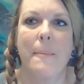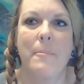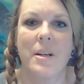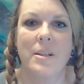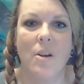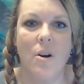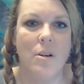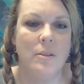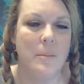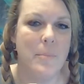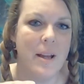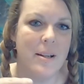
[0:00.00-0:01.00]
but it all
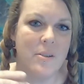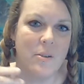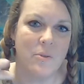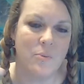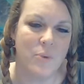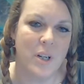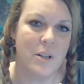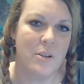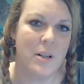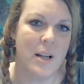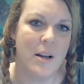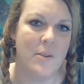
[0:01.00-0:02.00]
depends on the reader
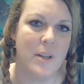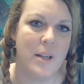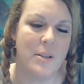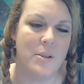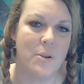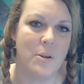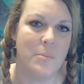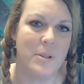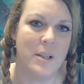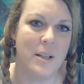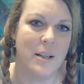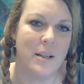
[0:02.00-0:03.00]
and how they
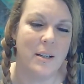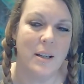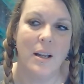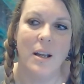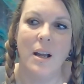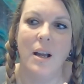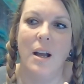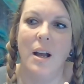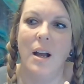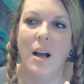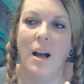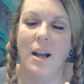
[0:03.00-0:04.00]
interpret it.
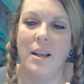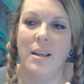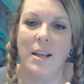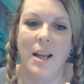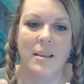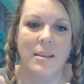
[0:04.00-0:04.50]
I could get the